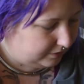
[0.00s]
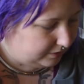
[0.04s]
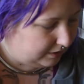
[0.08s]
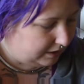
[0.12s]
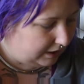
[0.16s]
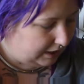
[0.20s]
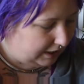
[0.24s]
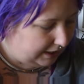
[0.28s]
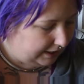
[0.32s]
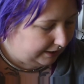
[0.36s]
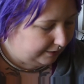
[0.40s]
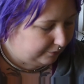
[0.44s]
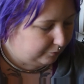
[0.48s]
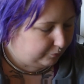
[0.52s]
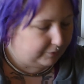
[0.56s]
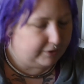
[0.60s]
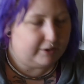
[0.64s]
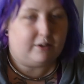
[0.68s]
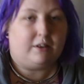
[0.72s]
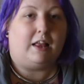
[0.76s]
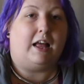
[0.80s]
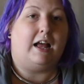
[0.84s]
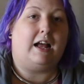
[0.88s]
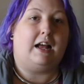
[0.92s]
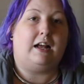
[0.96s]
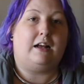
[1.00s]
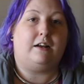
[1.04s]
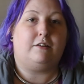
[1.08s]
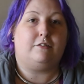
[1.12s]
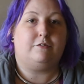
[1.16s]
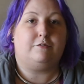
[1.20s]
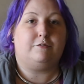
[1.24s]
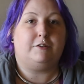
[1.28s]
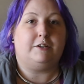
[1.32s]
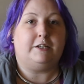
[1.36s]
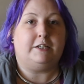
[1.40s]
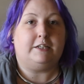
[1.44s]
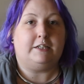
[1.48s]
I will
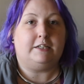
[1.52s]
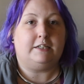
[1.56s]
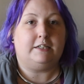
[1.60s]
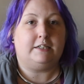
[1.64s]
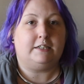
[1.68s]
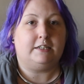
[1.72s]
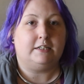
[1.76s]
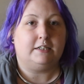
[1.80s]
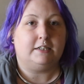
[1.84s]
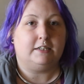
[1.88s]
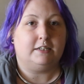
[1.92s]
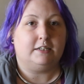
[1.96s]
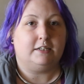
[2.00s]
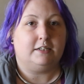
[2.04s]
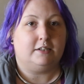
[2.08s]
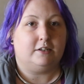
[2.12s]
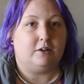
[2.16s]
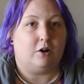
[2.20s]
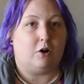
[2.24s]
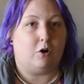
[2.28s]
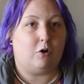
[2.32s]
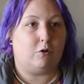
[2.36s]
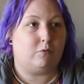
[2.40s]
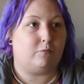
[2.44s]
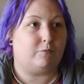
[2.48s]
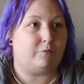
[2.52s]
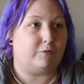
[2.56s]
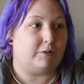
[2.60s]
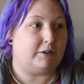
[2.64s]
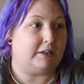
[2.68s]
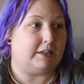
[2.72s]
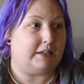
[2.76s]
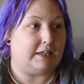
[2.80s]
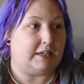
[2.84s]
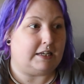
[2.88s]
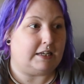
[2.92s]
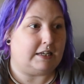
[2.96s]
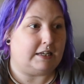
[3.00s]

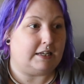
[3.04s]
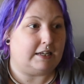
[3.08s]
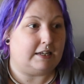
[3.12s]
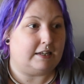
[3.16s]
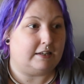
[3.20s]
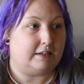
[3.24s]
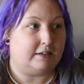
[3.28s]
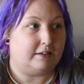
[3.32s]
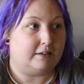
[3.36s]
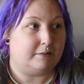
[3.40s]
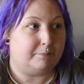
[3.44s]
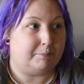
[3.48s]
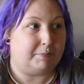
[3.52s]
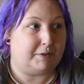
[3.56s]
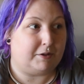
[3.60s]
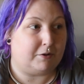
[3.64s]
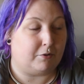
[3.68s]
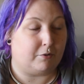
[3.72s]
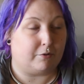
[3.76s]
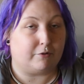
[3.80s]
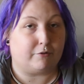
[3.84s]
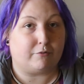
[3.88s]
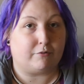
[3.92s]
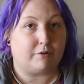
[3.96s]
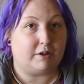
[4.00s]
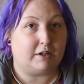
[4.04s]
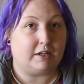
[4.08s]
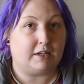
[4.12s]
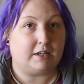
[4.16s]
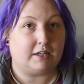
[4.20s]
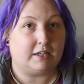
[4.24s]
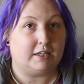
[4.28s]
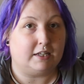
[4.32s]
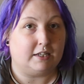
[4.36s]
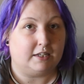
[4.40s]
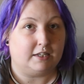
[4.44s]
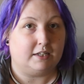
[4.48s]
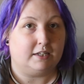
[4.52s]
hopefully be
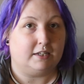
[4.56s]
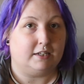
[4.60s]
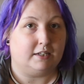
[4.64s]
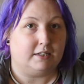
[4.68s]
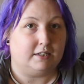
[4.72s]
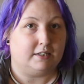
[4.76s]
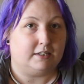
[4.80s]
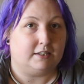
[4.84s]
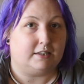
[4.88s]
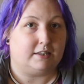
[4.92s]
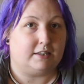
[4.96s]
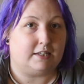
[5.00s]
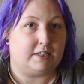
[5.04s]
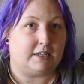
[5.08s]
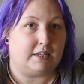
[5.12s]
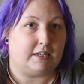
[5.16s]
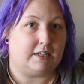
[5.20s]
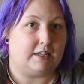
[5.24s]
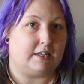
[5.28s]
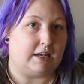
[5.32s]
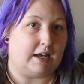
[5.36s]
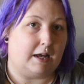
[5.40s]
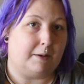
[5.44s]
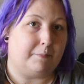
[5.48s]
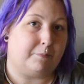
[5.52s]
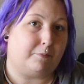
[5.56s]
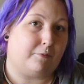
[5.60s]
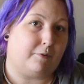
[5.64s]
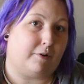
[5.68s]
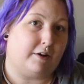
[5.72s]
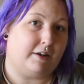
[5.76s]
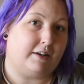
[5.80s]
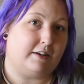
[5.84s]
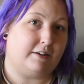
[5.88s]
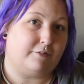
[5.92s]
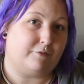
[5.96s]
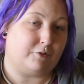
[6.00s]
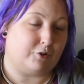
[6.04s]
ordering the
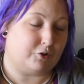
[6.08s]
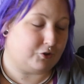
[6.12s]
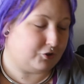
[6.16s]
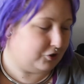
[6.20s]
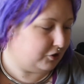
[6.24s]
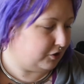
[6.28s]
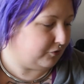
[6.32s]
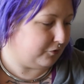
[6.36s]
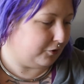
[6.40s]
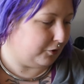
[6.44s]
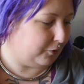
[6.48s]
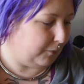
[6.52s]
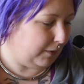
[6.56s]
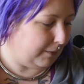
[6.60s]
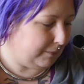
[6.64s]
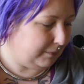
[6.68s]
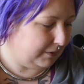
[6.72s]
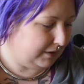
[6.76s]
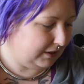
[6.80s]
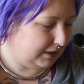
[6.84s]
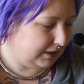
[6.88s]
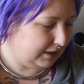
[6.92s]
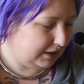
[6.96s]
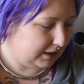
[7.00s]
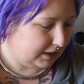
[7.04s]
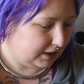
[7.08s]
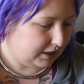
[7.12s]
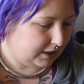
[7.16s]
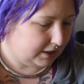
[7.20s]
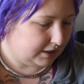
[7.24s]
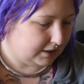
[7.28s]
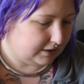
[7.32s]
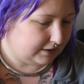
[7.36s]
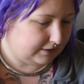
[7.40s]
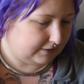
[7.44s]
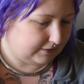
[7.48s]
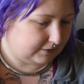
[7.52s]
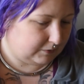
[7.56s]
upgraded version of her weapon
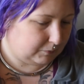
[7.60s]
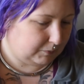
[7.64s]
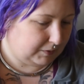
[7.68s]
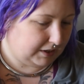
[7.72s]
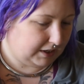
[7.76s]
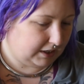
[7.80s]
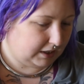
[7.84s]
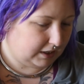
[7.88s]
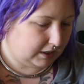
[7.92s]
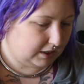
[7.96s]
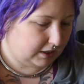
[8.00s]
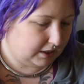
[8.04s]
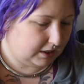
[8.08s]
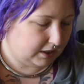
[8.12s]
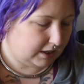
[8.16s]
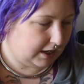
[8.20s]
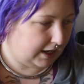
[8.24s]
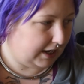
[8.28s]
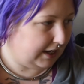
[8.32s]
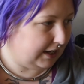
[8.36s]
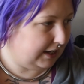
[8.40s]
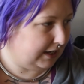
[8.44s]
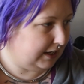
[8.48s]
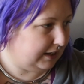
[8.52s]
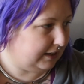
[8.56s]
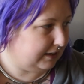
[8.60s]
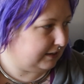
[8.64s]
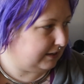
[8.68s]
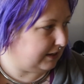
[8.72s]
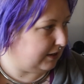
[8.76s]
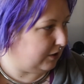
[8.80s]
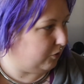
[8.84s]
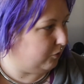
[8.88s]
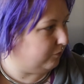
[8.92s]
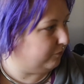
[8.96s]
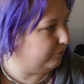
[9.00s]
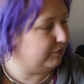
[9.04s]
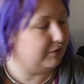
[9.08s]
this week, and
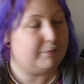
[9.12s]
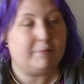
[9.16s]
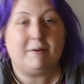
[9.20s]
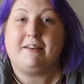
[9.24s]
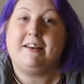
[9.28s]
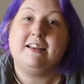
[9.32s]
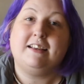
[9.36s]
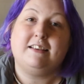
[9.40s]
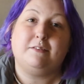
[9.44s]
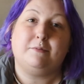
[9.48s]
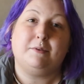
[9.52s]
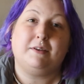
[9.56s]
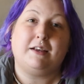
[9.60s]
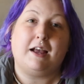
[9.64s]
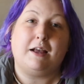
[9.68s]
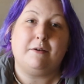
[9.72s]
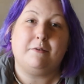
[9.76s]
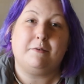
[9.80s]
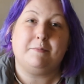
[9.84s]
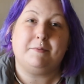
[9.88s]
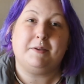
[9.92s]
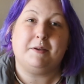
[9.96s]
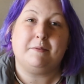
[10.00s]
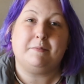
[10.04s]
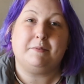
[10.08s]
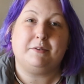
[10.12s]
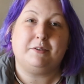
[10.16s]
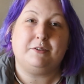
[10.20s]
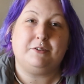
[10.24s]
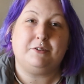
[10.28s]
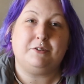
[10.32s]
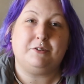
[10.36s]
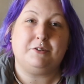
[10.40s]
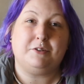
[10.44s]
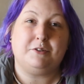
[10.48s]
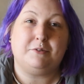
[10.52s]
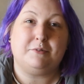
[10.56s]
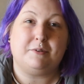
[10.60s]
hopefully by next week I will be able to do
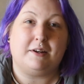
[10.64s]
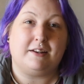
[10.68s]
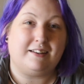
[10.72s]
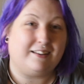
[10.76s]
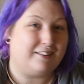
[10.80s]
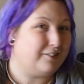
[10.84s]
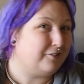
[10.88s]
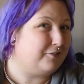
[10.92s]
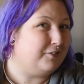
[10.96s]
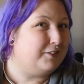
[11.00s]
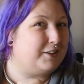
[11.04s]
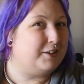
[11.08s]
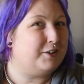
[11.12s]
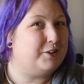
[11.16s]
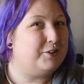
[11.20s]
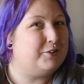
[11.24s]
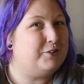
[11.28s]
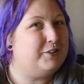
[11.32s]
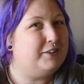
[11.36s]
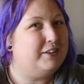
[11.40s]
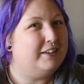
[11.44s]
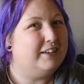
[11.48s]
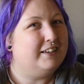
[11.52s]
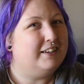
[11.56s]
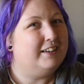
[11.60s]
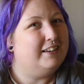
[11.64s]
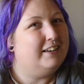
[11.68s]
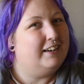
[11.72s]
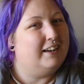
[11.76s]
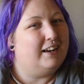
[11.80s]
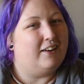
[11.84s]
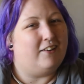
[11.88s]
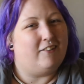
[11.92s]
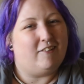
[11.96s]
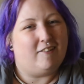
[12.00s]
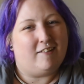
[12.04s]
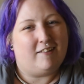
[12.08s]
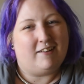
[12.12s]
you another video
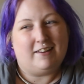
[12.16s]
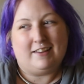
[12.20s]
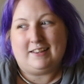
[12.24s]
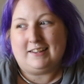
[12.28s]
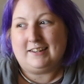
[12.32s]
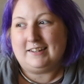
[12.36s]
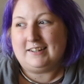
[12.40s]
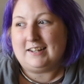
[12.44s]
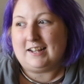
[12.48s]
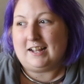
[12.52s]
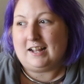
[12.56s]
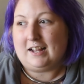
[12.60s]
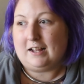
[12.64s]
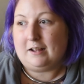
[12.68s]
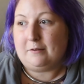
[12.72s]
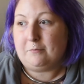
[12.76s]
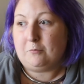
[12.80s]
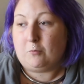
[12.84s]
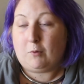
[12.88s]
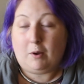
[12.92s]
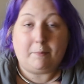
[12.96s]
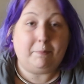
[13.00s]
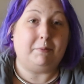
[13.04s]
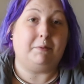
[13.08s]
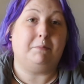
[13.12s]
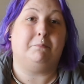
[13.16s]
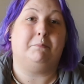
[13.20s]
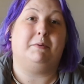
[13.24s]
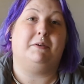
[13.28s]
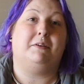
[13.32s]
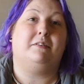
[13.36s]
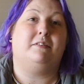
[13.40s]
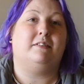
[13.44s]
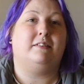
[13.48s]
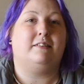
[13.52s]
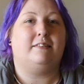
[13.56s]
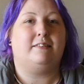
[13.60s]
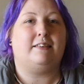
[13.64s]
on weapon
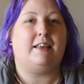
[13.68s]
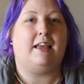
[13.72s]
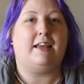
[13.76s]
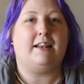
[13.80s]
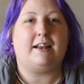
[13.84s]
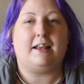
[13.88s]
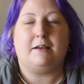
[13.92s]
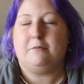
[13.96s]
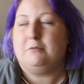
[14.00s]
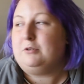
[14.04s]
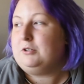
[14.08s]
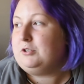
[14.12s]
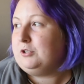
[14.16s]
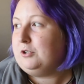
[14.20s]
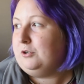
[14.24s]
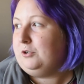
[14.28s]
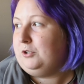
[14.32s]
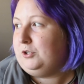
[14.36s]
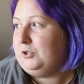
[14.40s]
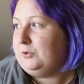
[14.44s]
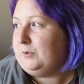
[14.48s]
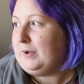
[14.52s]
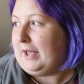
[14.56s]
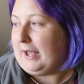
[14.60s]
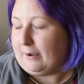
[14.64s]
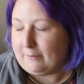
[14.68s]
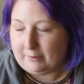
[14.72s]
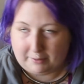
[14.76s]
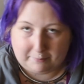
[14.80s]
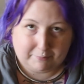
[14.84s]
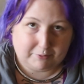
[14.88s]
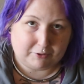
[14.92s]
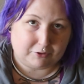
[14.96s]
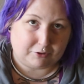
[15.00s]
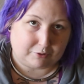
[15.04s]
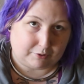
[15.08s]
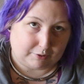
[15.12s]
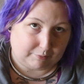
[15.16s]
builds, and I will show you how I
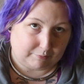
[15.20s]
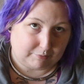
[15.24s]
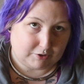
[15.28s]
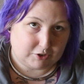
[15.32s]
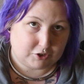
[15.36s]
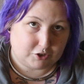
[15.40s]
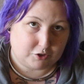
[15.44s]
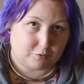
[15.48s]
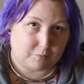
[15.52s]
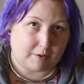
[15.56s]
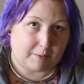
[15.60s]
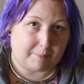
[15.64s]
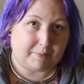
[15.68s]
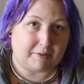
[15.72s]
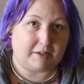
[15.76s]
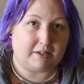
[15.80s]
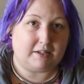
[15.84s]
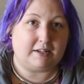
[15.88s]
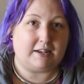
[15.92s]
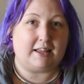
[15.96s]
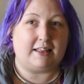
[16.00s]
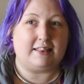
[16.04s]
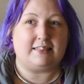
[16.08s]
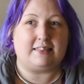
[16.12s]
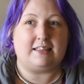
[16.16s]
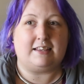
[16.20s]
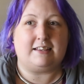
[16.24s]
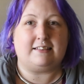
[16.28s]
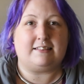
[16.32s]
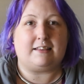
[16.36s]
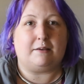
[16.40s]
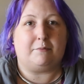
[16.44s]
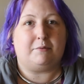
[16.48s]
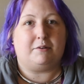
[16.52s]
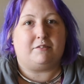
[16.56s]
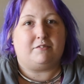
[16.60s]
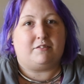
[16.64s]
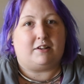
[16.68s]
built her original weapon and things I
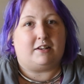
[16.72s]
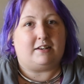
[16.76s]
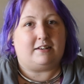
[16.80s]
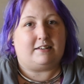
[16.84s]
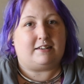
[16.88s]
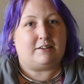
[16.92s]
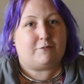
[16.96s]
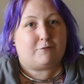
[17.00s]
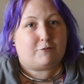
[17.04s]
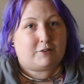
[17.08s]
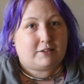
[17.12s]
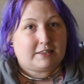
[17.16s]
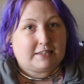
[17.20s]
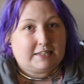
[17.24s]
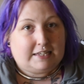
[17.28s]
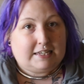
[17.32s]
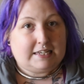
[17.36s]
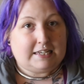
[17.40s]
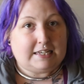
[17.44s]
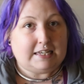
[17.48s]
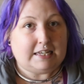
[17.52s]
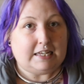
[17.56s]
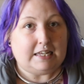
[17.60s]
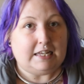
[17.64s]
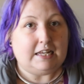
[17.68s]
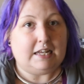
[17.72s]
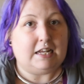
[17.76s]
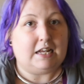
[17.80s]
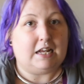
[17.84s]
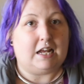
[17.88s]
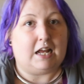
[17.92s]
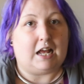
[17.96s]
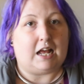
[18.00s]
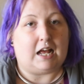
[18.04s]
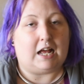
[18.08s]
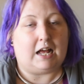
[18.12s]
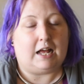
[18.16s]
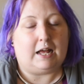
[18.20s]
would have done differently,
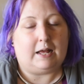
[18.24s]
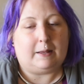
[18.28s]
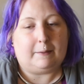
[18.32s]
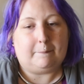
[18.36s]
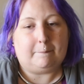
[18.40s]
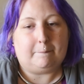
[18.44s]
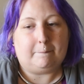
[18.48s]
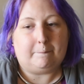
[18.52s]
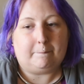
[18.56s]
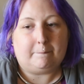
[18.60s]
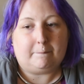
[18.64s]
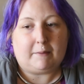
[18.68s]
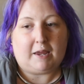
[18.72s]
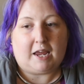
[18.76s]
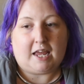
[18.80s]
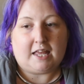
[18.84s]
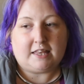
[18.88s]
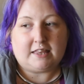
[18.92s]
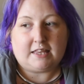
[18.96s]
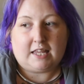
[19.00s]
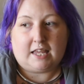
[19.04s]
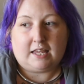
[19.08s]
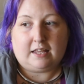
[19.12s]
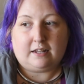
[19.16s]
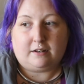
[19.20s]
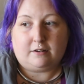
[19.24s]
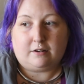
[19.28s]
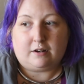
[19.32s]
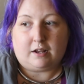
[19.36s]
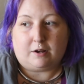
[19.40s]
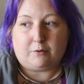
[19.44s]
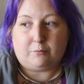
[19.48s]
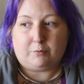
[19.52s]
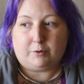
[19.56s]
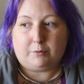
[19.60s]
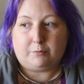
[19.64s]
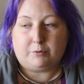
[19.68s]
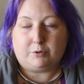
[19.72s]
and then
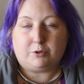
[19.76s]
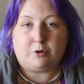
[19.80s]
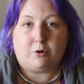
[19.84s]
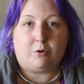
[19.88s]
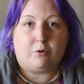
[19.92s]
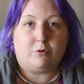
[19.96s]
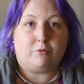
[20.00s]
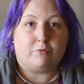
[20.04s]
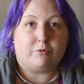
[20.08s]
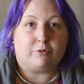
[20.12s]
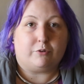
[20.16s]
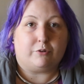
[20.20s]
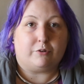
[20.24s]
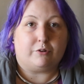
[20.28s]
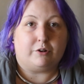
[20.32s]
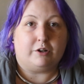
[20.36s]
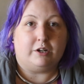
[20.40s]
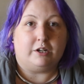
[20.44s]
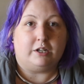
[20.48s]
we will go over